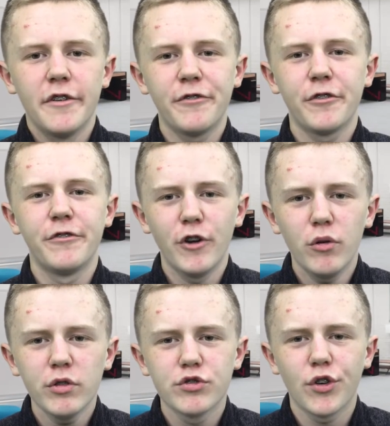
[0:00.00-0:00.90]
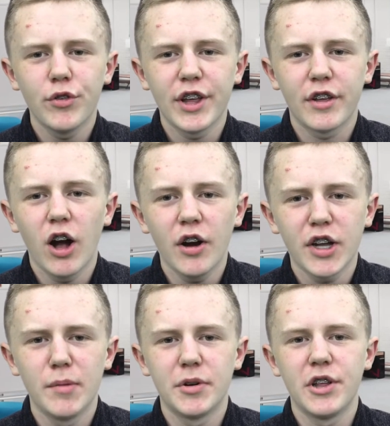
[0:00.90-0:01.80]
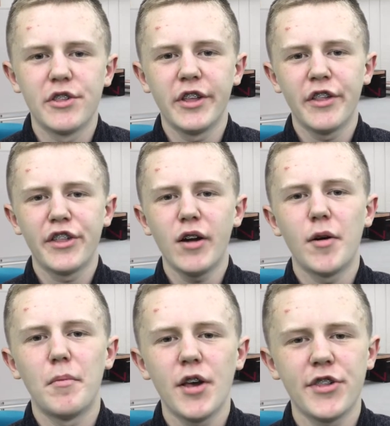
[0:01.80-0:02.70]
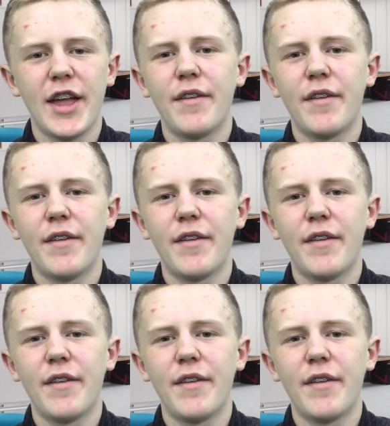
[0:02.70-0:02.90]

For phone, drone, and car companies, it is now a must to